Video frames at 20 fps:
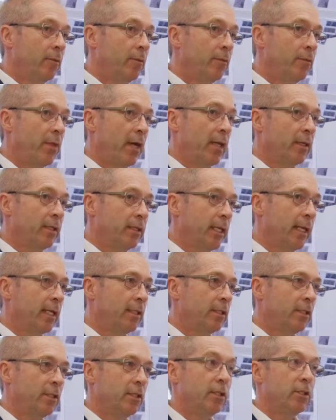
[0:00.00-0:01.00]
That
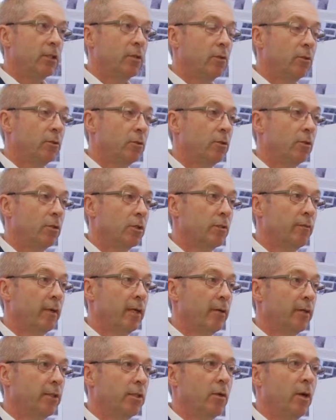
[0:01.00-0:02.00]
takes us into all sorts of
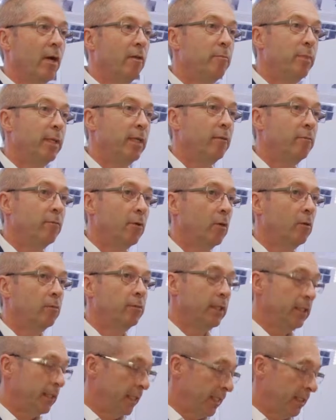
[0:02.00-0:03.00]
areas. So I've been involved
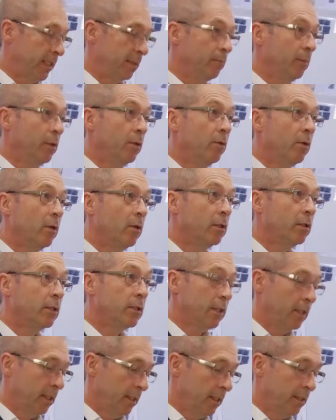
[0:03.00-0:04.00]
in dating moon
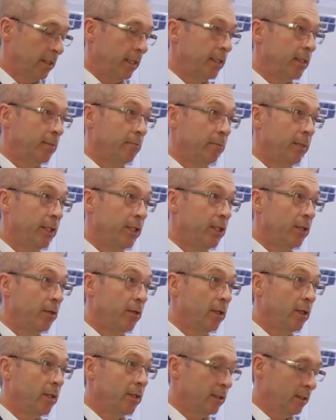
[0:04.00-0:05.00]
rocks and dating
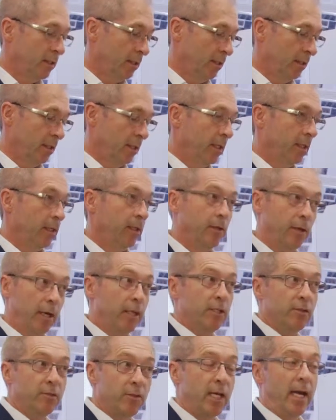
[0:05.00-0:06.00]
meteorites,
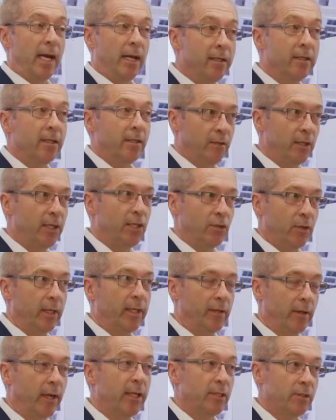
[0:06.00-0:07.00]
grains of sand, literally
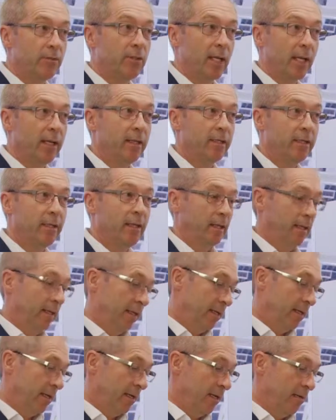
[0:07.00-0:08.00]
grains of sand,
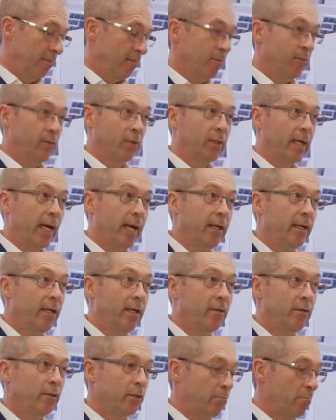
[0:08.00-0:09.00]

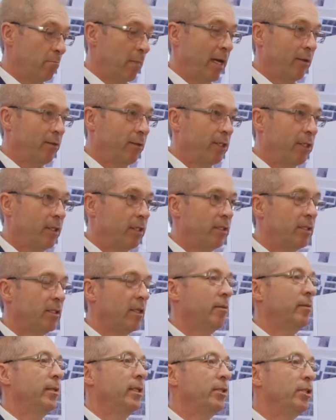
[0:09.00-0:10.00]
volcanoes, mountains.
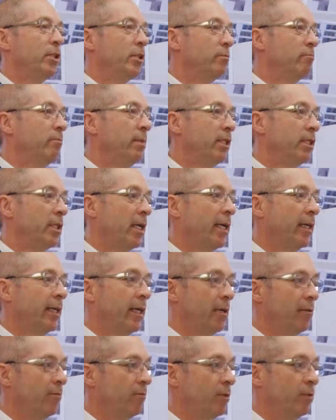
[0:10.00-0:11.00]
I mean, it just means that I
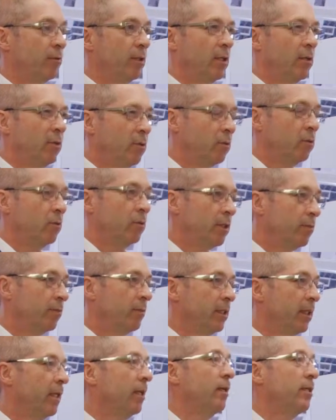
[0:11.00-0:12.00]
get involved in all
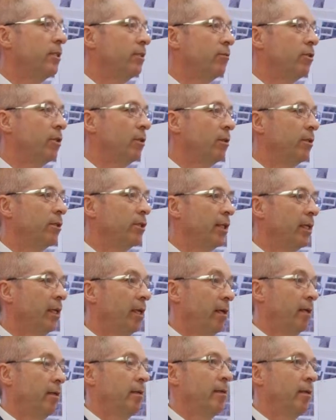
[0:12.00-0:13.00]
different kinds of geology.
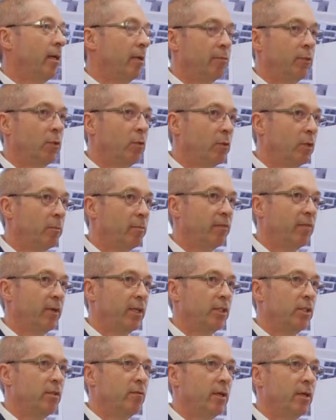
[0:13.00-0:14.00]
I'm called a
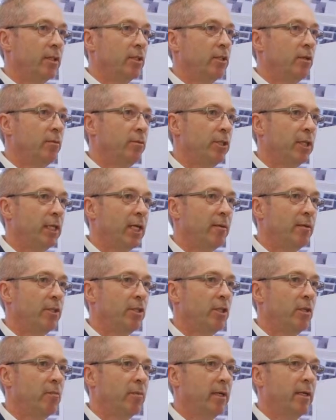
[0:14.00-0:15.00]
Professor of Isotope
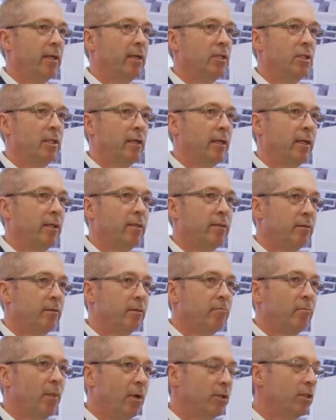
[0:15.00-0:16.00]
Geochemistry, but actually
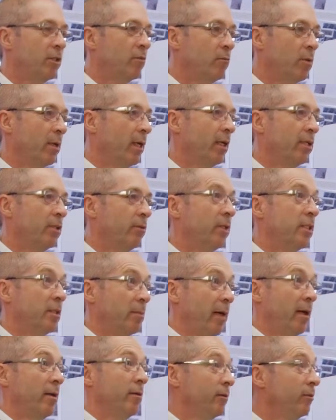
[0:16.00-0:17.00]
most of what I do is
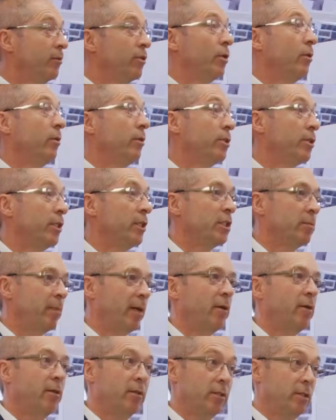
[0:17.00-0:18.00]
about geology. It's
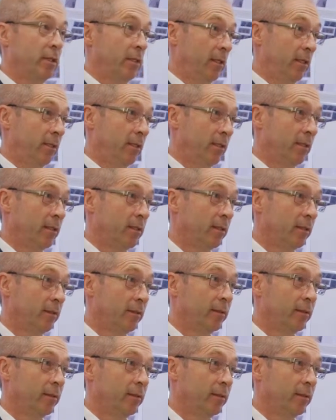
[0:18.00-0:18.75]
about earth sciences.